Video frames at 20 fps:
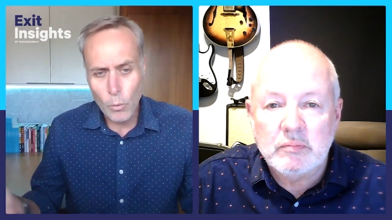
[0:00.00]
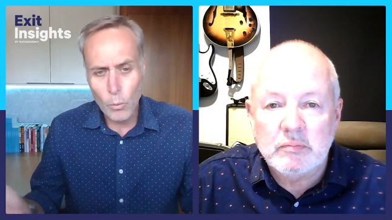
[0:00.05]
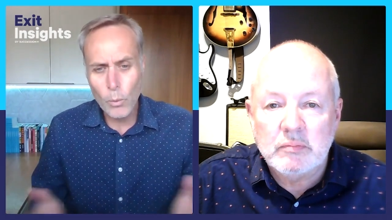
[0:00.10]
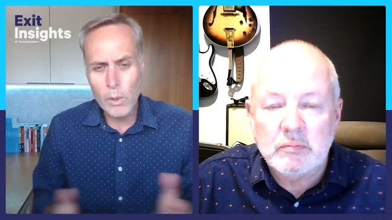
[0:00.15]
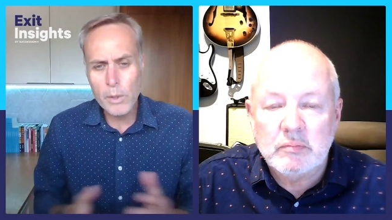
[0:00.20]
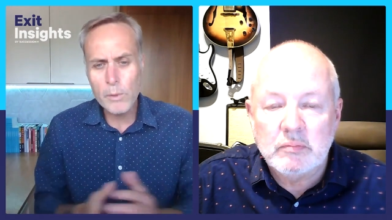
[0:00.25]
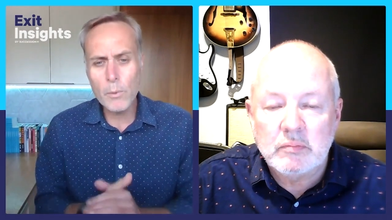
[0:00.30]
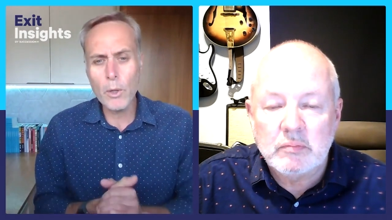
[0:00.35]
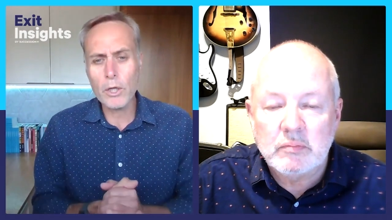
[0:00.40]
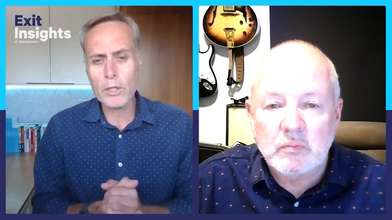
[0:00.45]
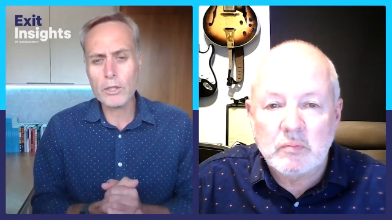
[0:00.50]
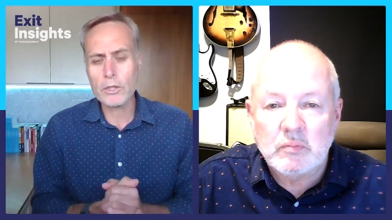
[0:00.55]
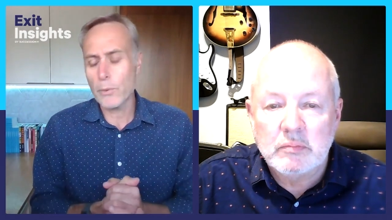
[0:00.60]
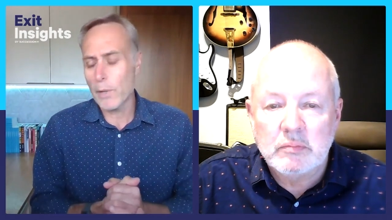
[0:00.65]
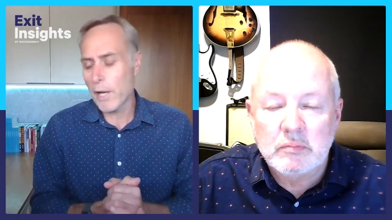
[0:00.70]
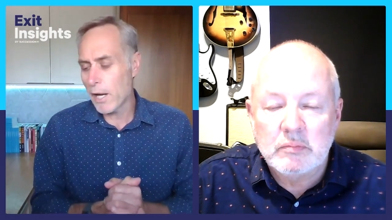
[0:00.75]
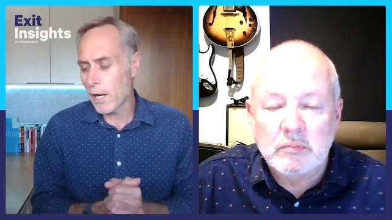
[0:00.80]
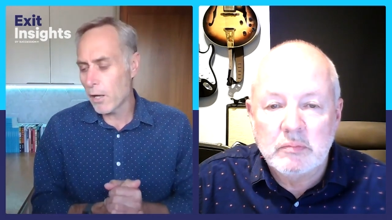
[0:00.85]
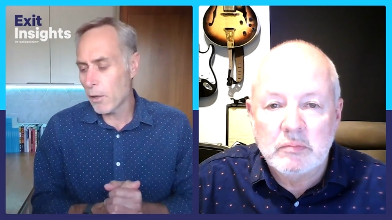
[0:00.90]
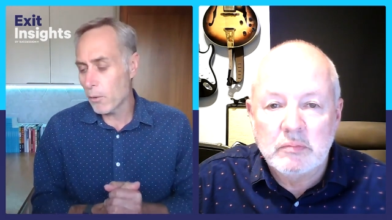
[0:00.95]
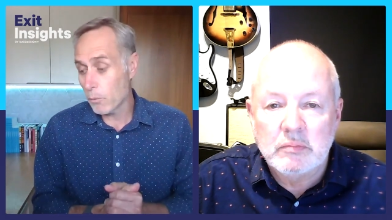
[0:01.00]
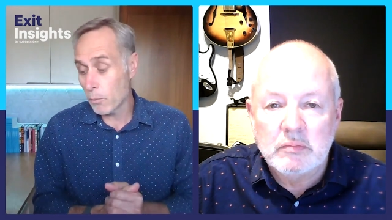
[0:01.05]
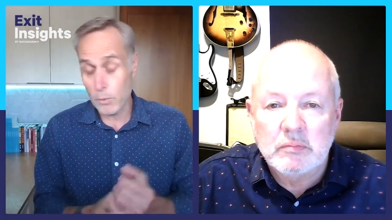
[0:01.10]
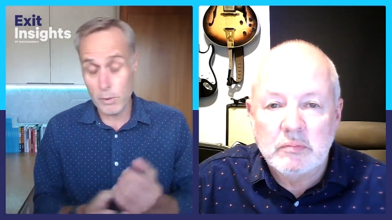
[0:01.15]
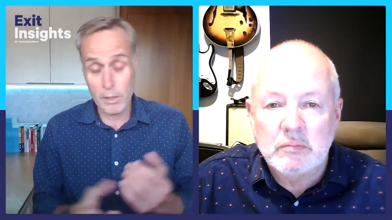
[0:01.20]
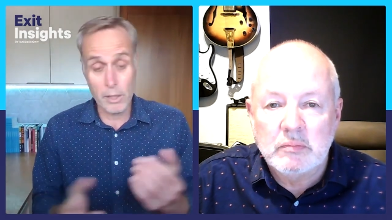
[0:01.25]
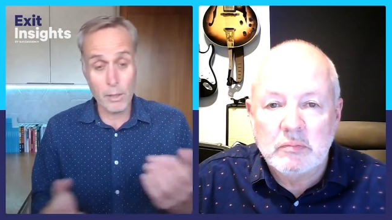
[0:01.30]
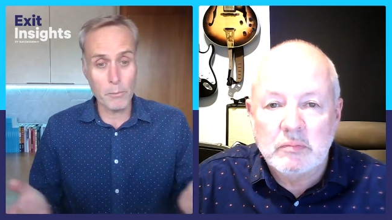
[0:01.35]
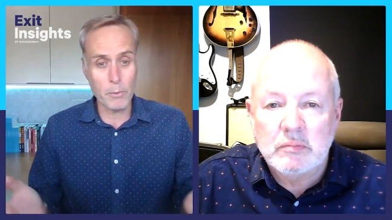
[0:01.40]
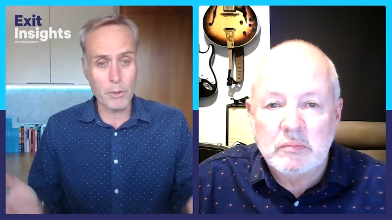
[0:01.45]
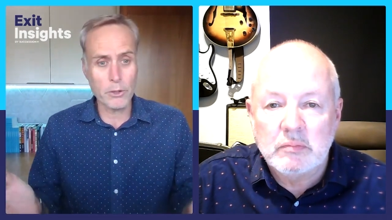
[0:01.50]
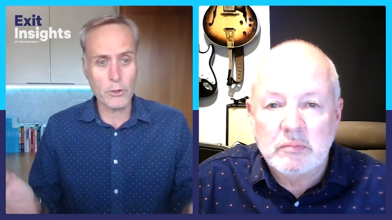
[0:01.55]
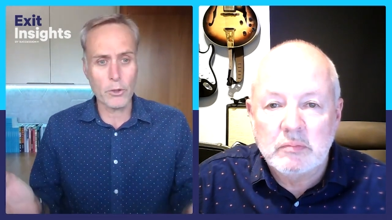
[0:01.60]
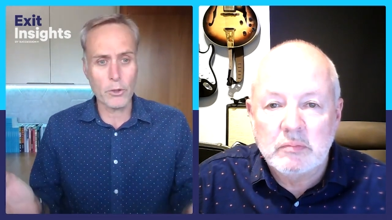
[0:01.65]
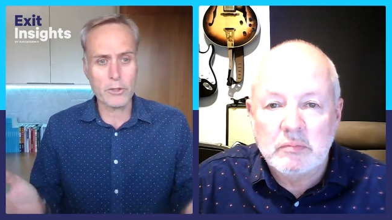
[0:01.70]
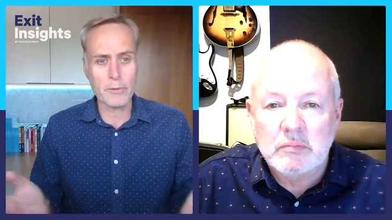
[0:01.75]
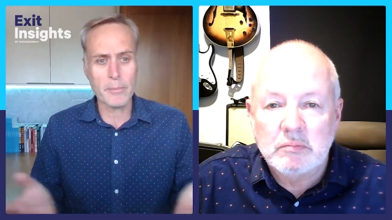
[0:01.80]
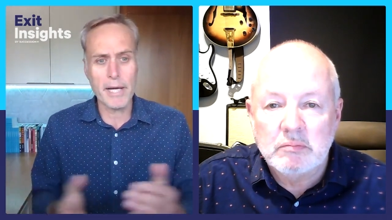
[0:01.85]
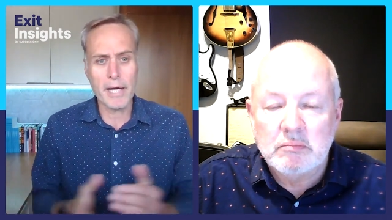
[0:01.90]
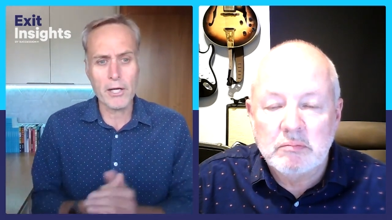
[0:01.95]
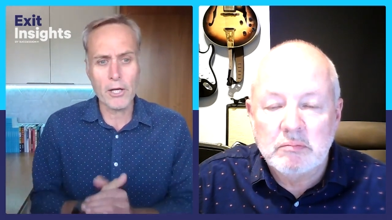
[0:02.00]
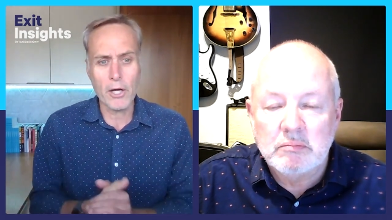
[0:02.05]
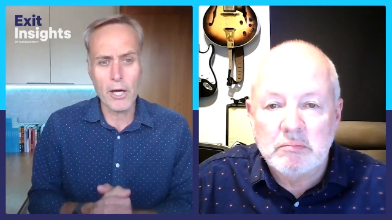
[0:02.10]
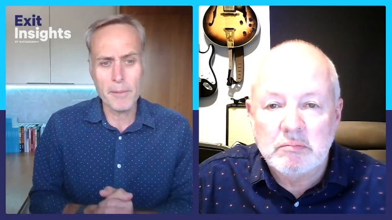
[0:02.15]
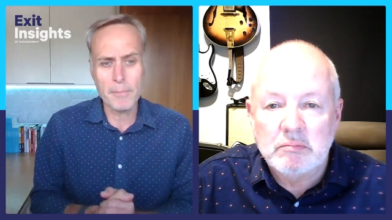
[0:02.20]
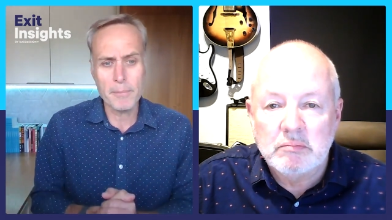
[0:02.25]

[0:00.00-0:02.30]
Speaker 1: We work to our, you know, we talked about